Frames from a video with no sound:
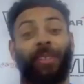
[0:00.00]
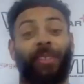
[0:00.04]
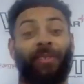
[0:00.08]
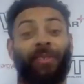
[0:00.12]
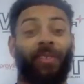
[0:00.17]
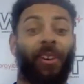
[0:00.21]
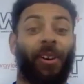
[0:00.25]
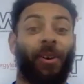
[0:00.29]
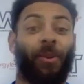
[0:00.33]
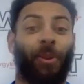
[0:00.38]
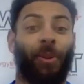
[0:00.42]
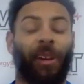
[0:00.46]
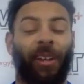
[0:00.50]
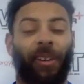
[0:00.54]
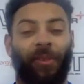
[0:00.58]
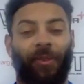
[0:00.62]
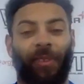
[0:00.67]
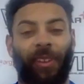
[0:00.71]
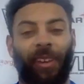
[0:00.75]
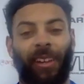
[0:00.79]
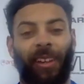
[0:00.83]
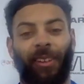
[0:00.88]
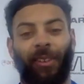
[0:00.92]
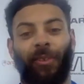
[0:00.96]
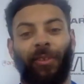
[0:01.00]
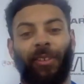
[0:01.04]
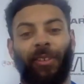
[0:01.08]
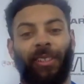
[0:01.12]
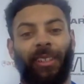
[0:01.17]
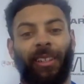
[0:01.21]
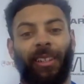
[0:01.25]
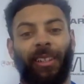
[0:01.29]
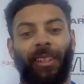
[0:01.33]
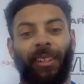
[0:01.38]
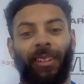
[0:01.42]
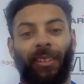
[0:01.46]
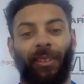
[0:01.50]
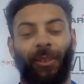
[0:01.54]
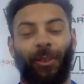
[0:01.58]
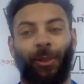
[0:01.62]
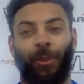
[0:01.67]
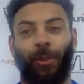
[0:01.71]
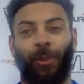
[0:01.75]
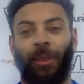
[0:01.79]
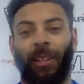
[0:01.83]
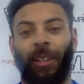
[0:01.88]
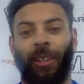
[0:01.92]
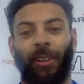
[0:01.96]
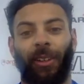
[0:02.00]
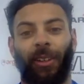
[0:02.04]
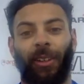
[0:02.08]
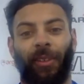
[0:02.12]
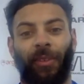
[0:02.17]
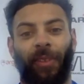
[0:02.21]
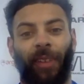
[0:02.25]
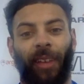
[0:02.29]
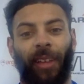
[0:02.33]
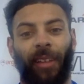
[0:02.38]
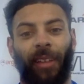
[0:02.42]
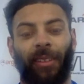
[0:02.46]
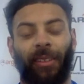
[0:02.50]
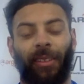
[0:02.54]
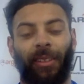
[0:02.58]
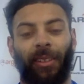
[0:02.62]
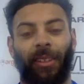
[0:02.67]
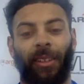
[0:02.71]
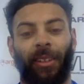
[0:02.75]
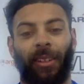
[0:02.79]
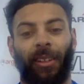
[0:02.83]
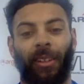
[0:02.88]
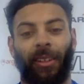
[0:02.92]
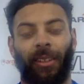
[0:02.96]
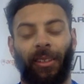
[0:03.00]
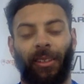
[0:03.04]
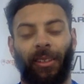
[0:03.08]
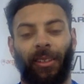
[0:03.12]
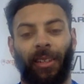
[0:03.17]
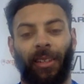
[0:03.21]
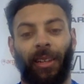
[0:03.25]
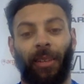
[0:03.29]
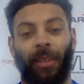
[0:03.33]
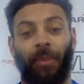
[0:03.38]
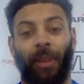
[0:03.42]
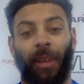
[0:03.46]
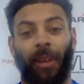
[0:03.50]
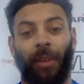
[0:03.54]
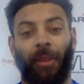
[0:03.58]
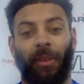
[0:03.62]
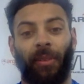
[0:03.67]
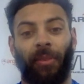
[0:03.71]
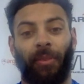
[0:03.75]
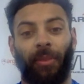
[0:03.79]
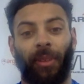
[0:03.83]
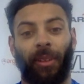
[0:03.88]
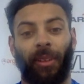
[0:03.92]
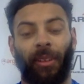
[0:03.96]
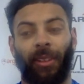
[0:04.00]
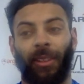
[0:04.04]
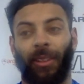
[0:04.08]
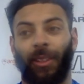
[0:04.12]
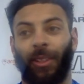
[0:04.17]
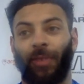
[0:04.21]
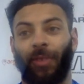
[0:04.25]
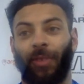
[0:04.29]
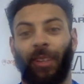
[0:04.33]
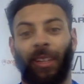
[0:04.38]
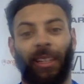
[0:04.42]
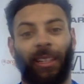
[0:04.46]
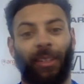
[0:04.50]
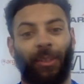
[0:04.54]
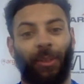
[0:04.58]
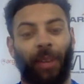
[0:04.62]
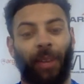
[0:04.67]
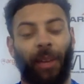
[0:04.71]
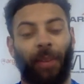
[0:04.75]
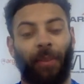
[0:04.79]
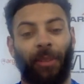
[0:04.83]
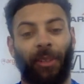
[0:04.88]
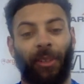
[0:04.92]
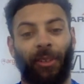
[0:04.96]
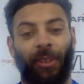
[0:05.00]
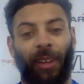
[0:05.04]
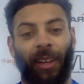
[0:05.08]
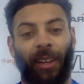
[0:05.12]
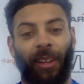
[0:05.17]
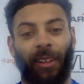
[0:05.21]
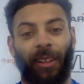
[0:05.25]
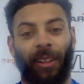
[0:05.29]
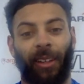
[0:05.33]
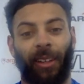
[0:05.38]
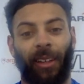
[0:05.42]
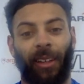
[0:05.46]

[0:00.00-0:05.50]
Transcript: a very weird feeling. Obviously, normally you've got the fans to celebrate with, but you just run into an empty crowd.